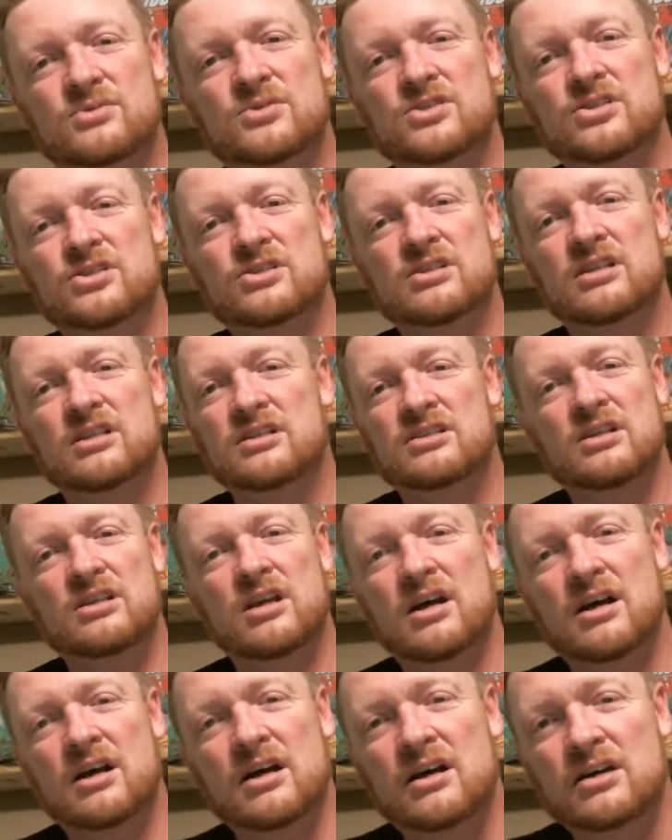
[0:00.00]
just
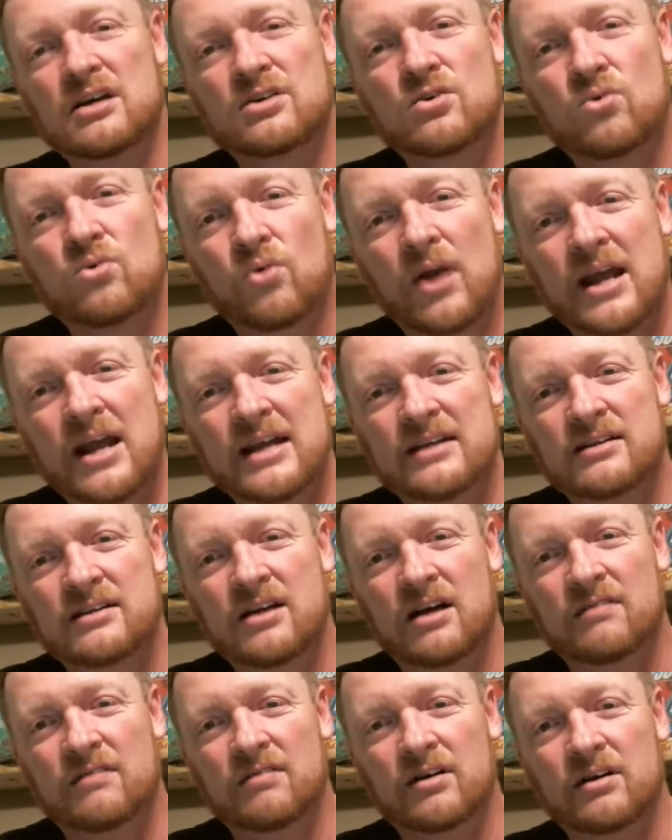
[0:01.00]
a great
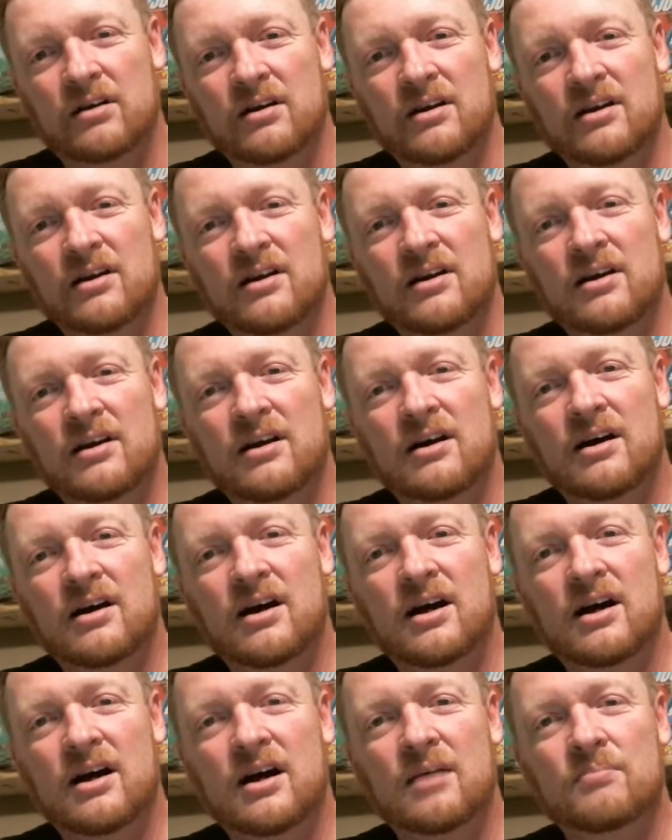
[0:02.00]
cover.
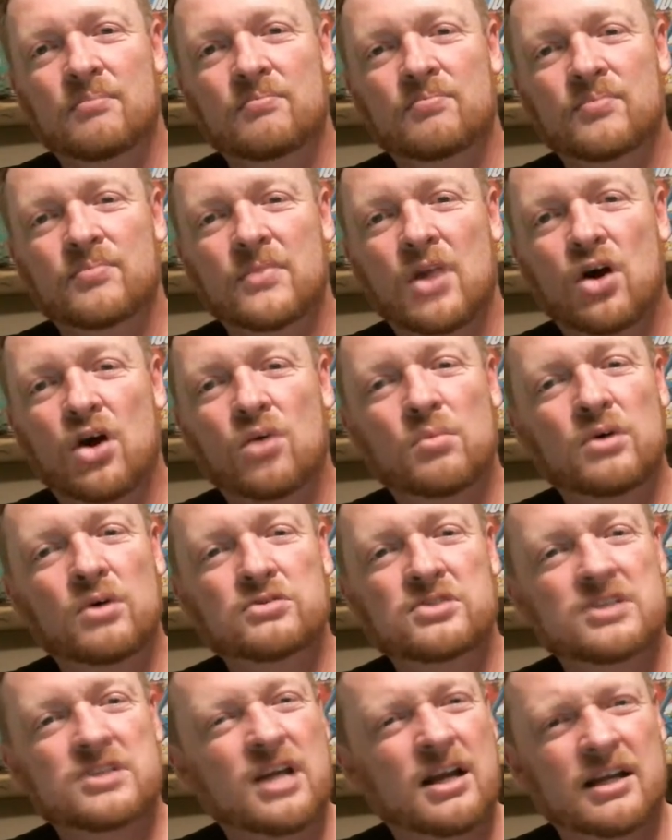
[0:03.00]

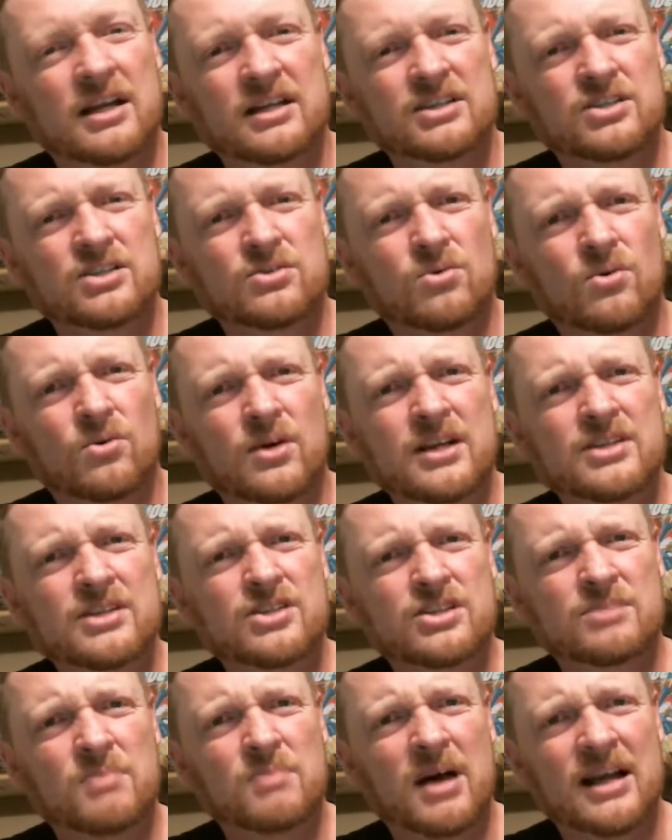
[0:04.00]
Almost telling a story
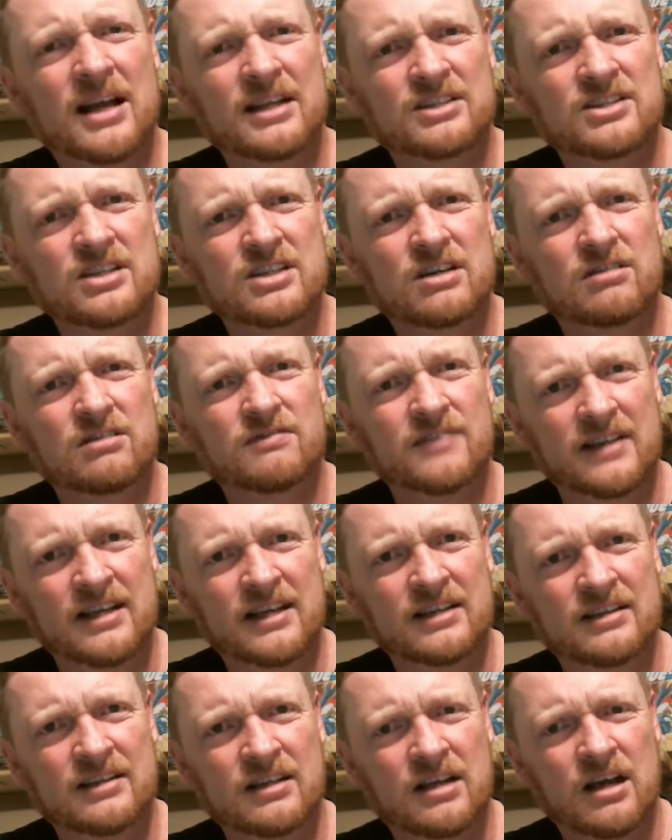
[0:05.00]
just by itself
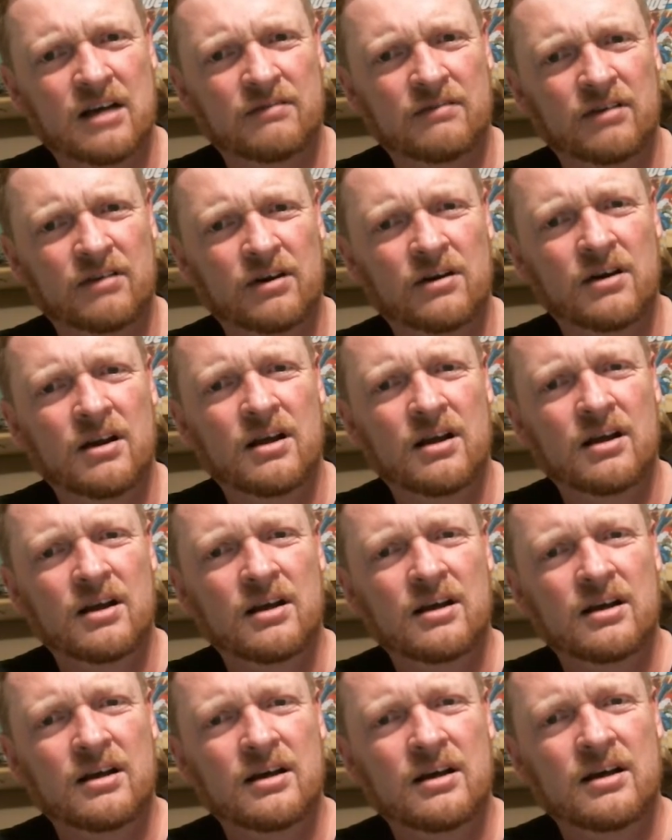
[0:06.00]
in the cover.
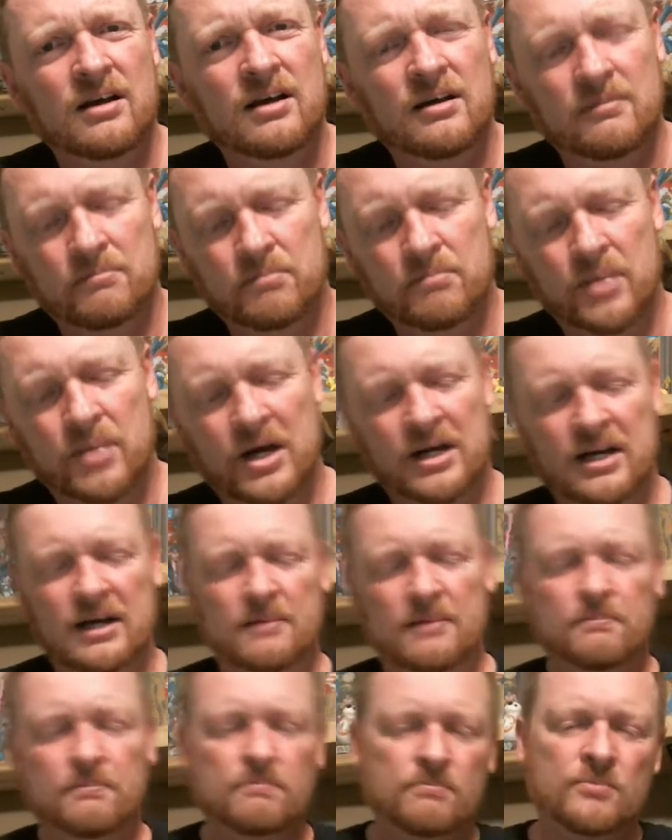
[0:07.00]

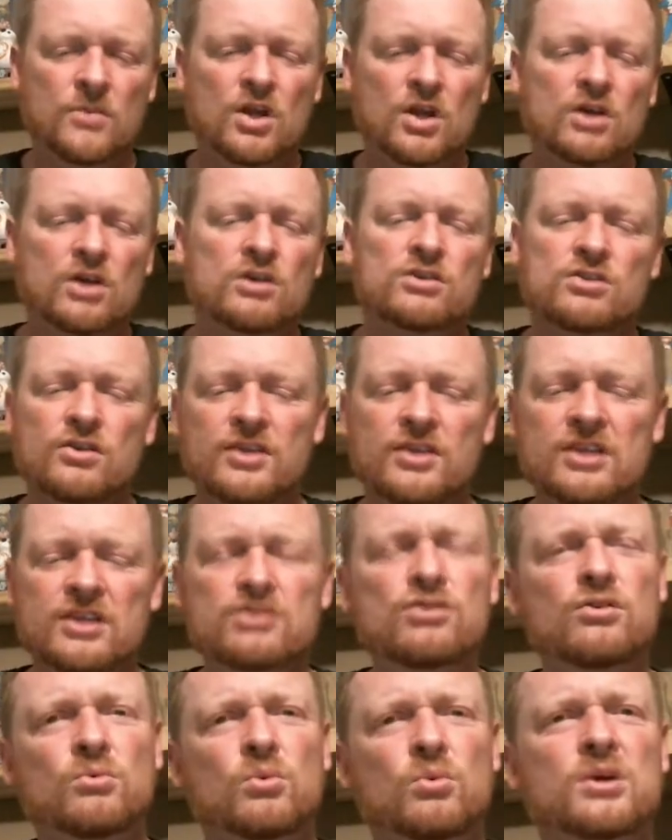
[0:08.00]
But so
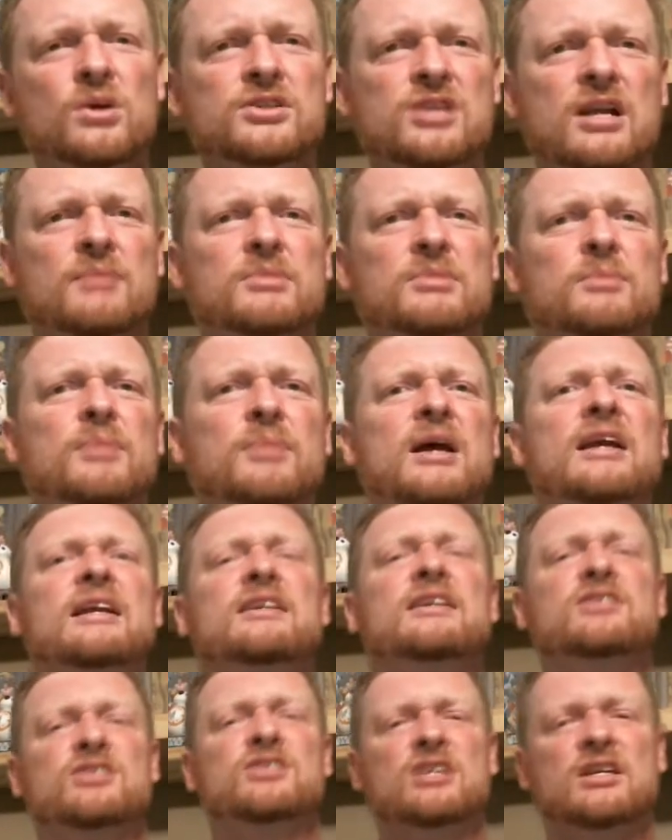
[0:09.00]
these are the ones that I'm
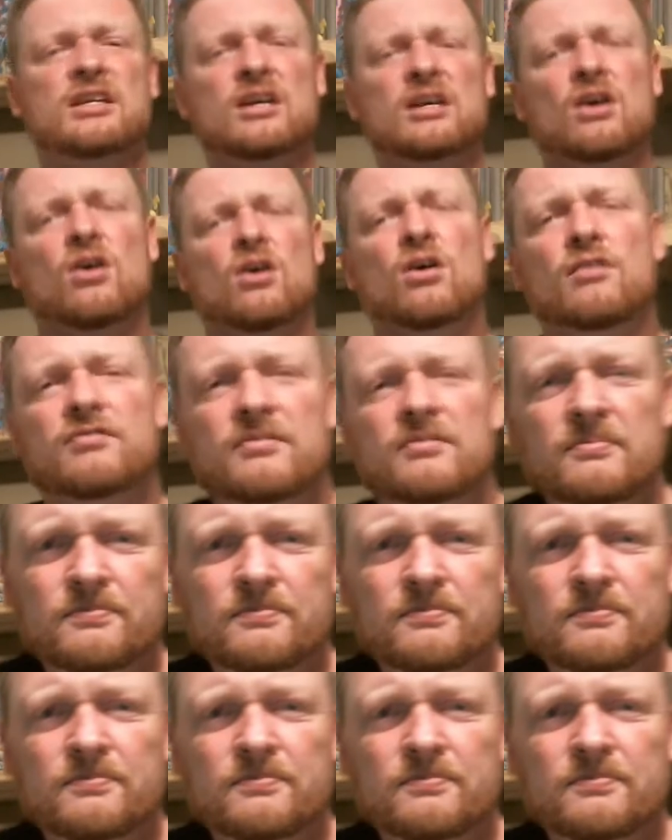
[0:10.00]
debating sending off.